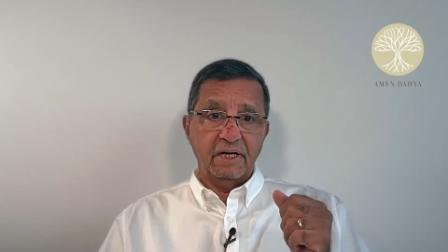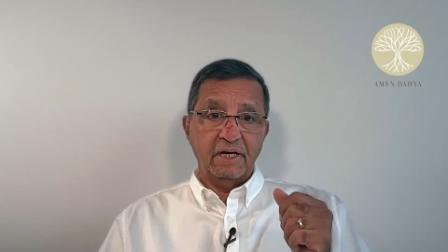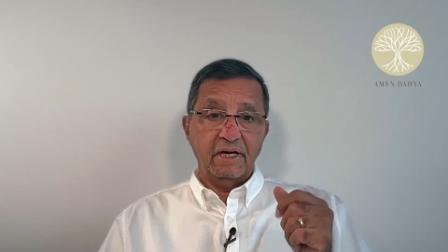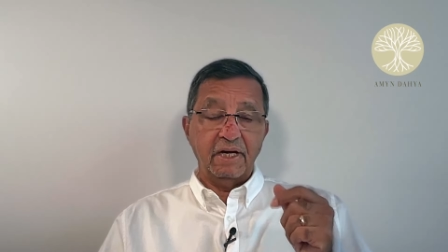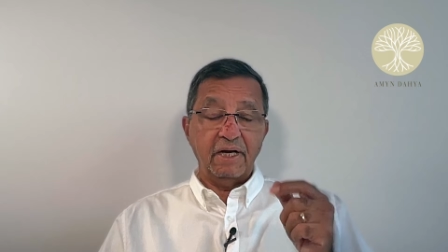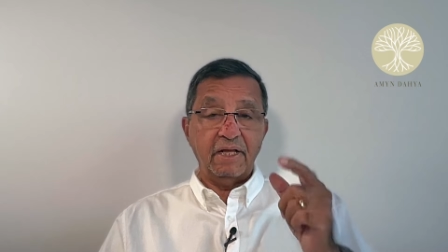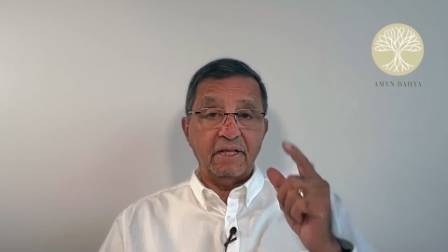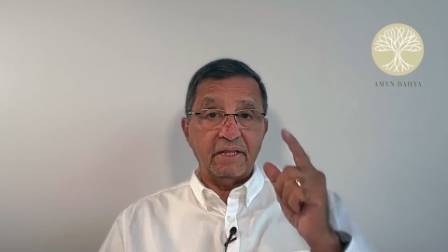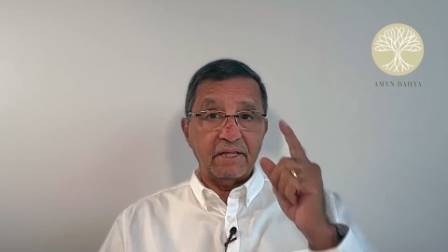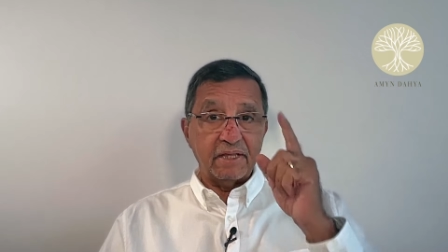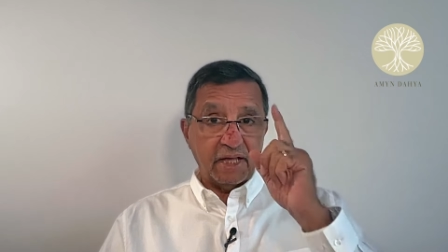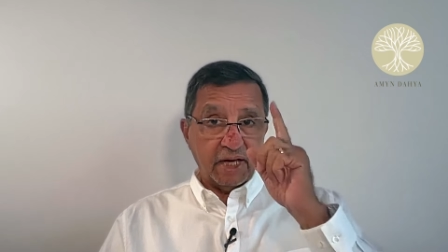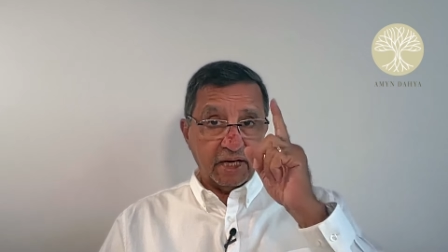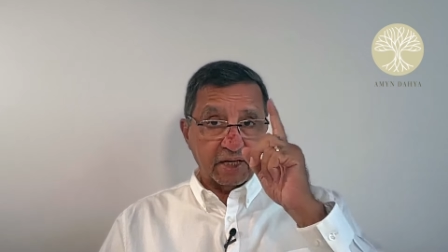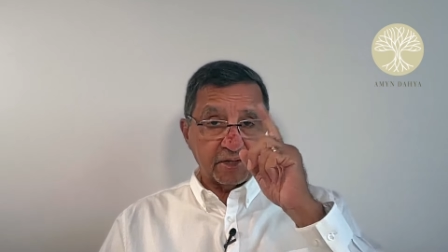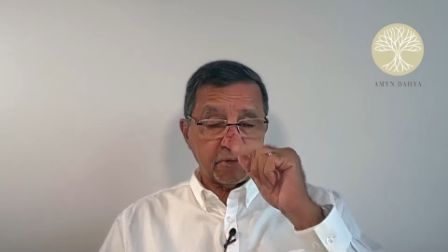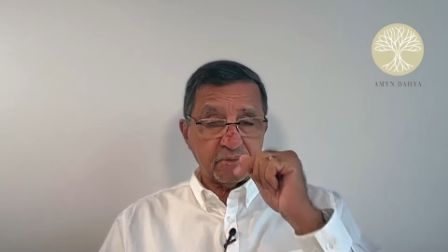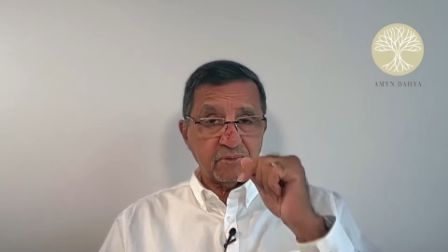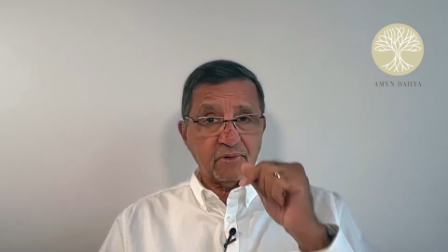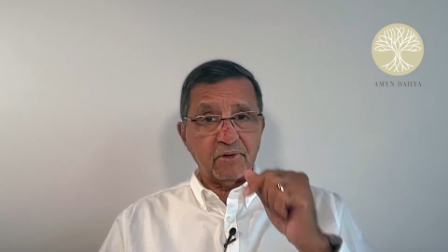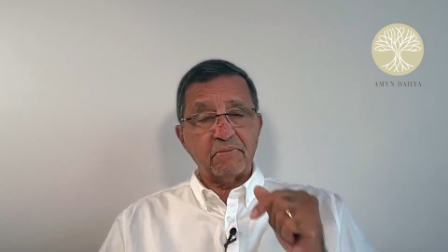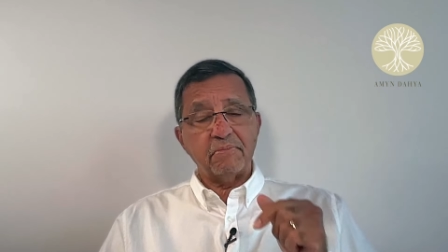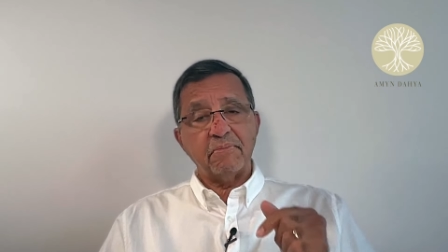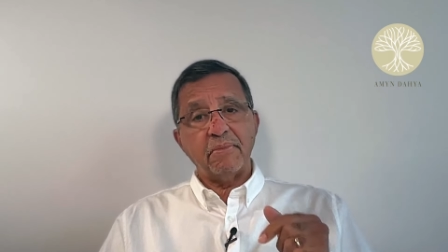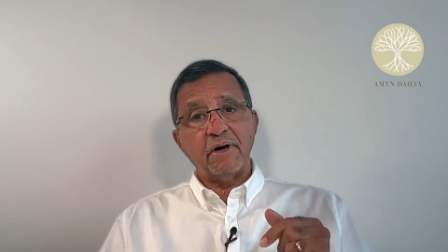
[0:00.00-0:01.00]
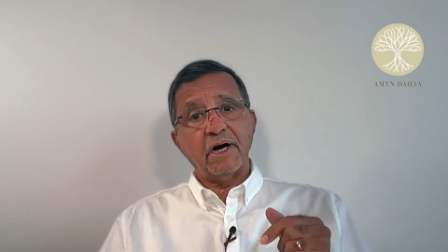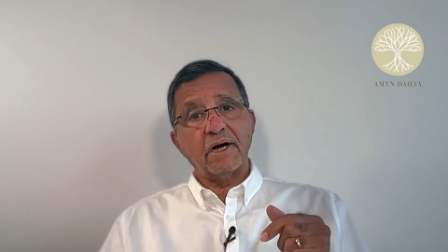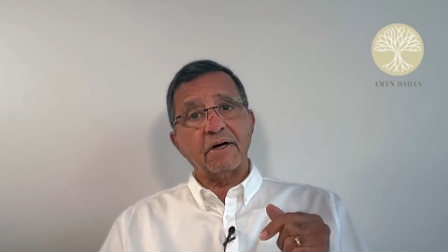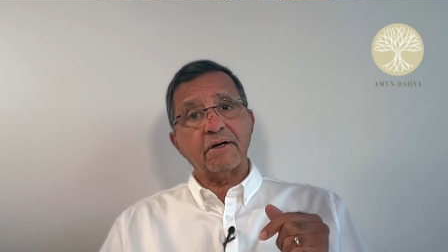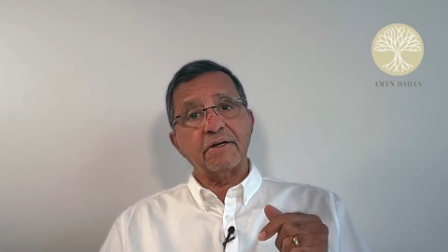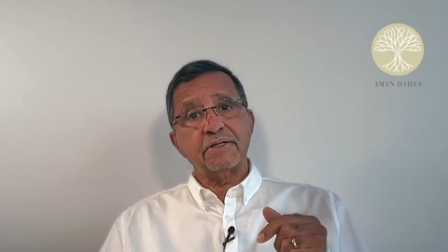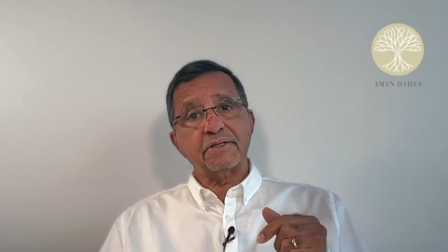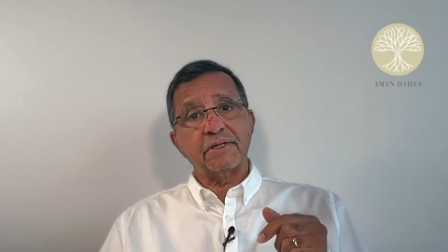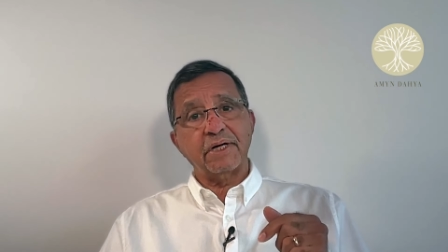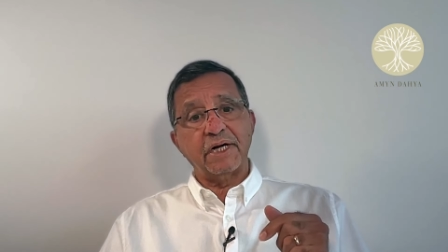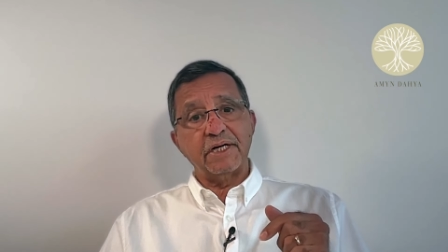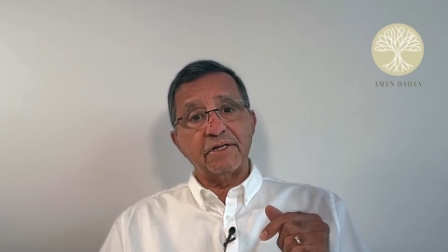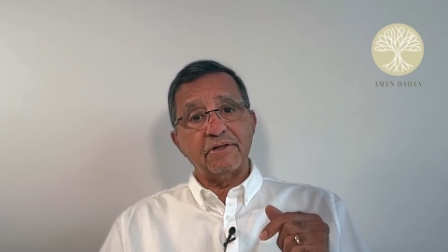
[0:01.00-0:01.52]
and that's what Mark
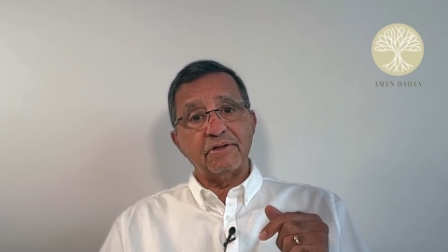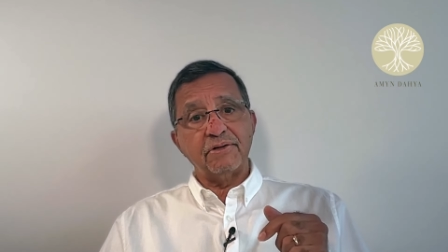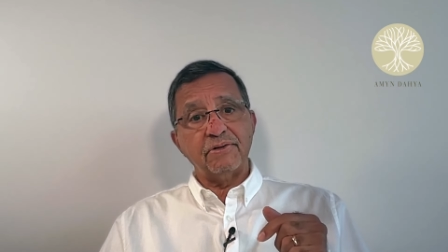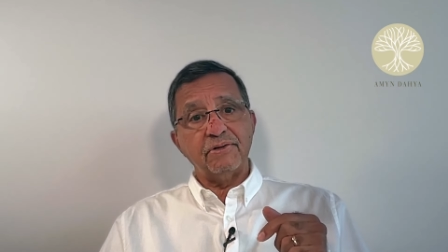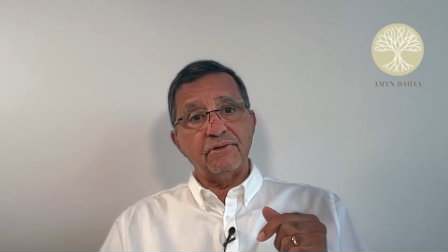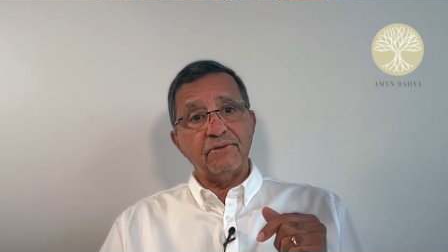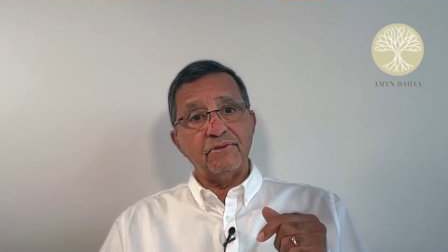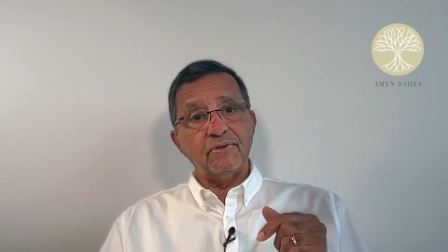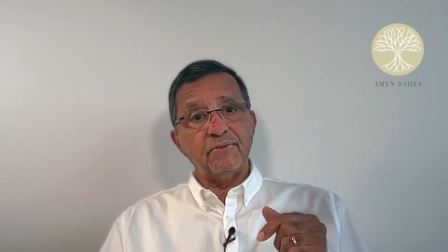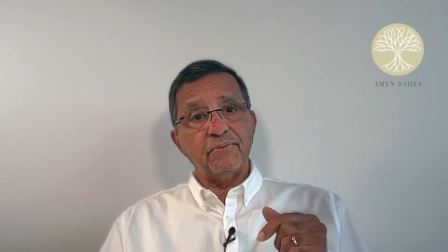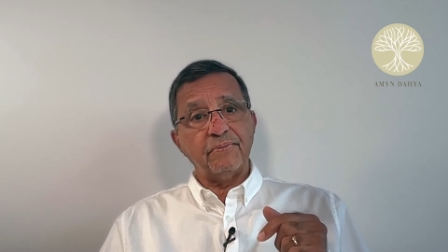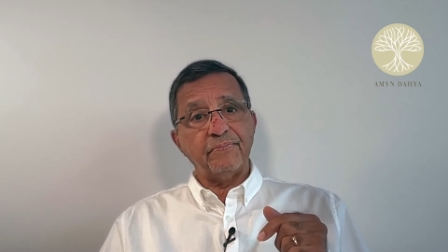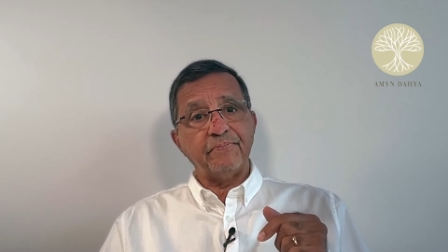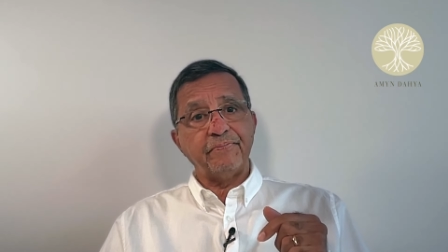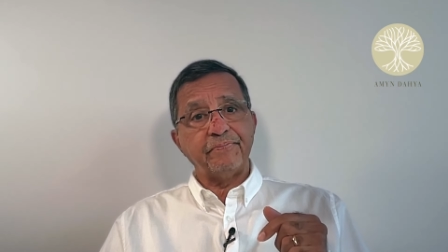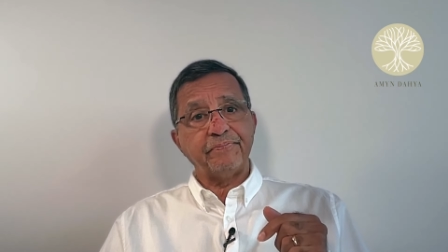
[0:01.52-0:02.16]
tried to do.